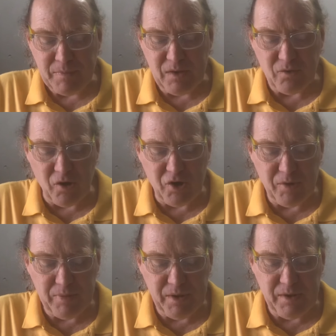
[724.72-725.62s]
is
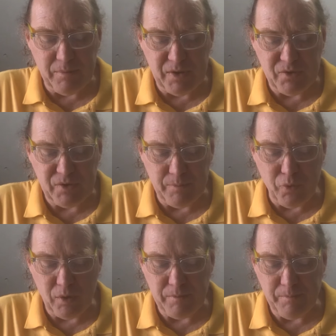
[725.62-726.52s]
arguably the most
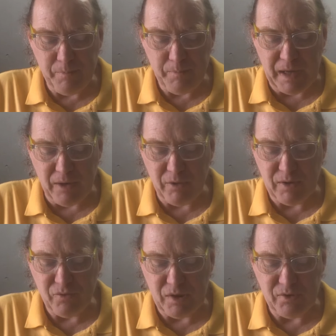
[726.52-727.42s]
important power
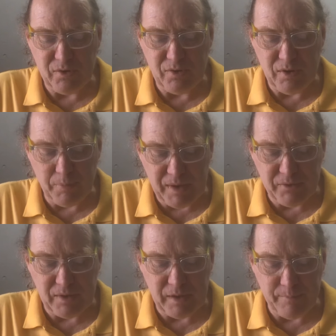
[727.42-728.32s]
entrusted to the
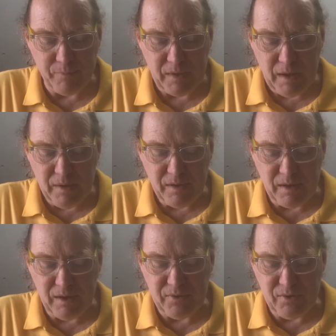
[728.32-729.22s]
president. The
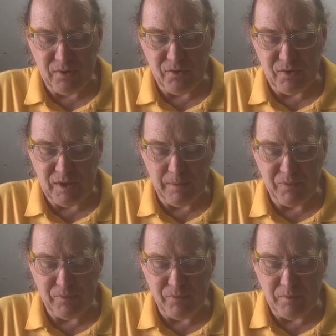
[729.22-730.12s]
Constitution
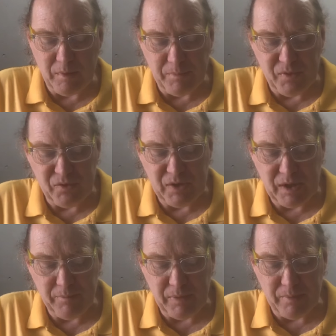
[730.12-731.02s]
keeps him from abusing
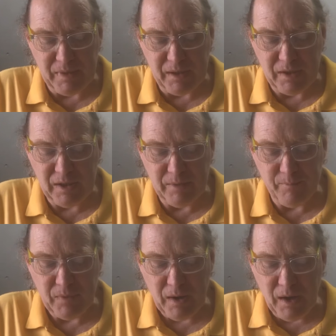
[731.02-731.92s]
it by making
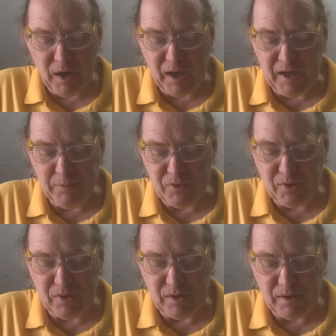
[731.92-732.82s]
him unable to
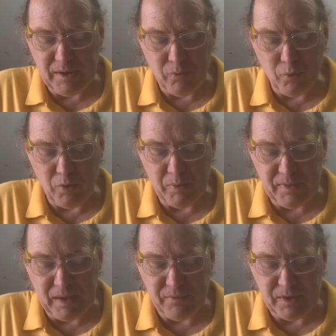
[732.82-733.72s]
declare war
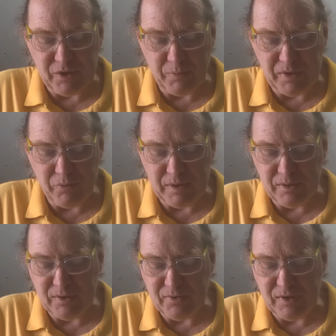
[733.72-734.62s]
without the express
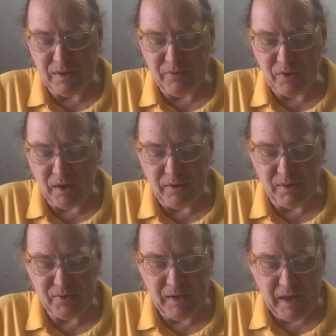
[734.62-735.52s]
written consent of
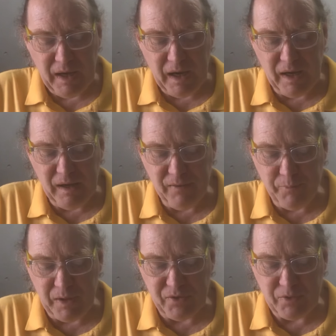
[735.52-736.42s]
Congress and, if
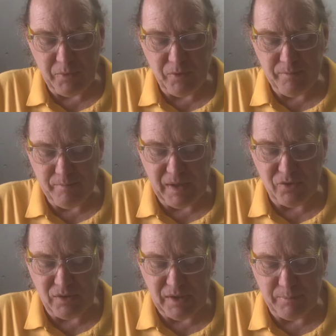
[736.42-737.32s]
possible,
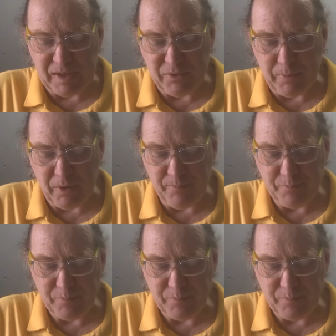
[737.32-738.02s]
Major League Baseball.